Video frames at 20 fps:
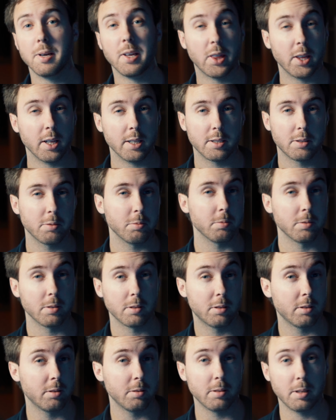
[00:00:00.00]
methods
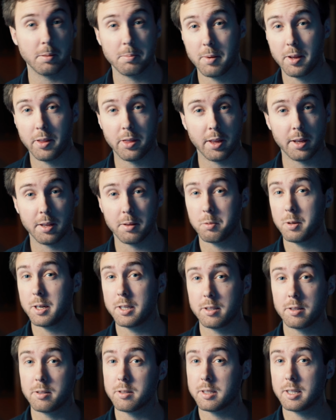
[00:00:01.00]
to a method where
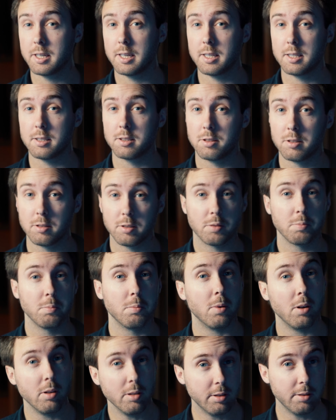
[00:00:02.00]
you can use
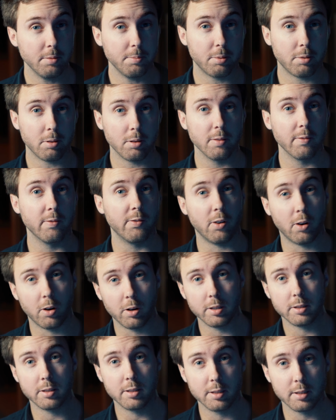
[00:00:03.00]
multiple
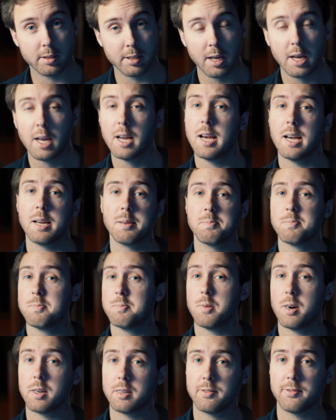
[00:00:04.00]
voices and
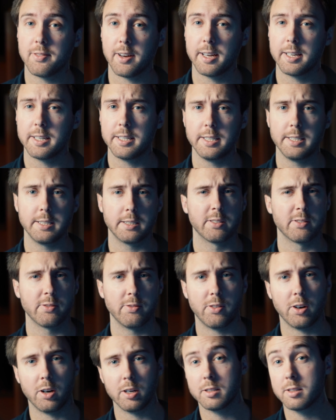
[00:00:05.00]
modify each
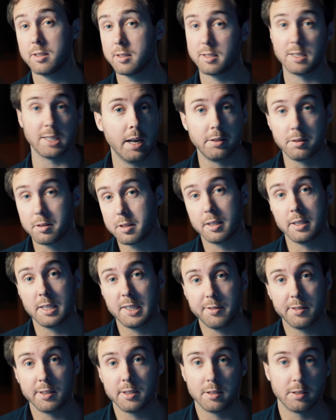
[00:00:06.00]
voices, and you can
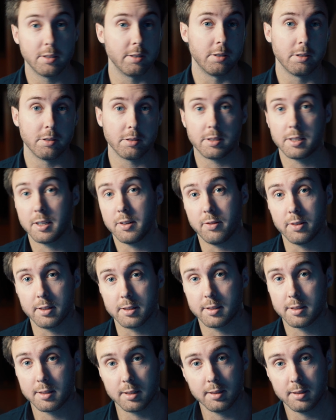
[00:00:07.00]
even use
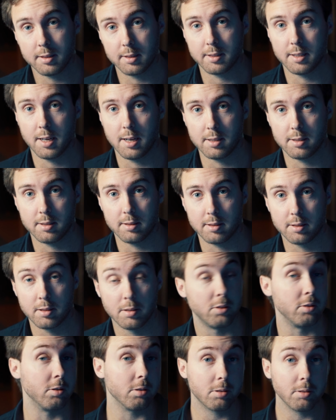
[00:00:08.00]
different synthesizers.
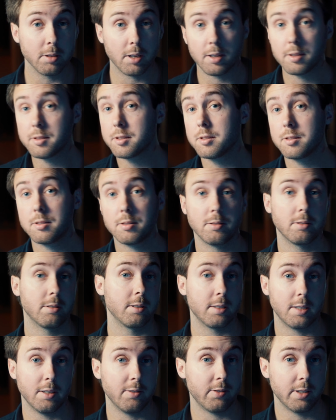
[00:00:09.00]
You could also
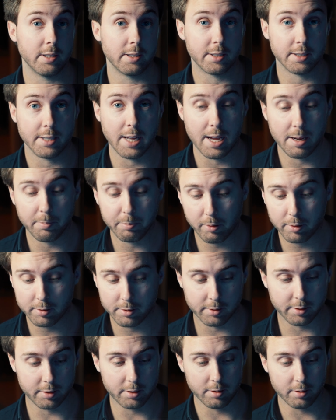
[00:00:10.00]
use different
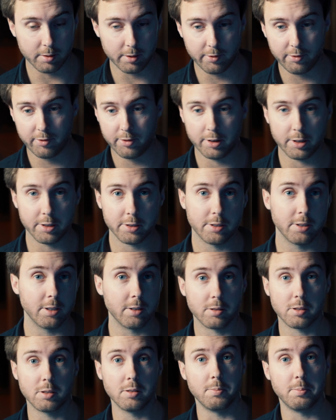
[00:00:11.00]
samples, so the first
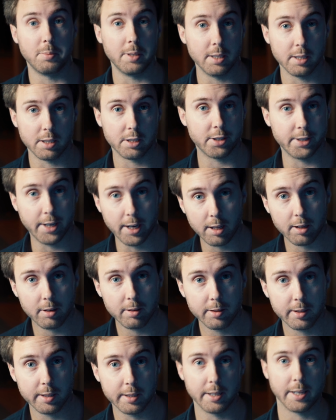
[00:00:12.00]
note could be a
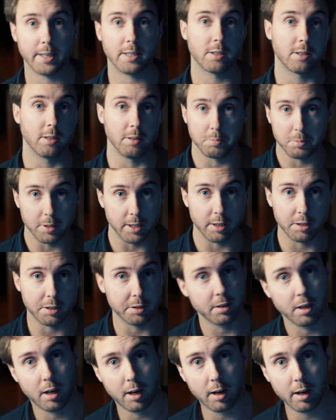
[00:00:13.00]
cello, the next could be a
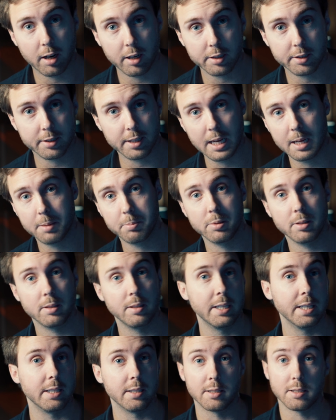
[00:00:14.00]
guitar
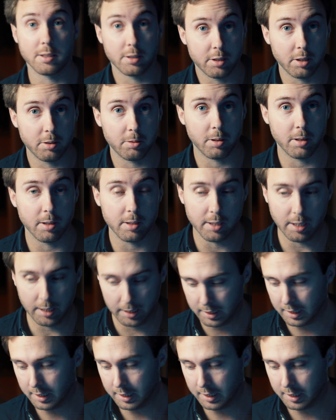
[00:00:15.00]
sample, and so on.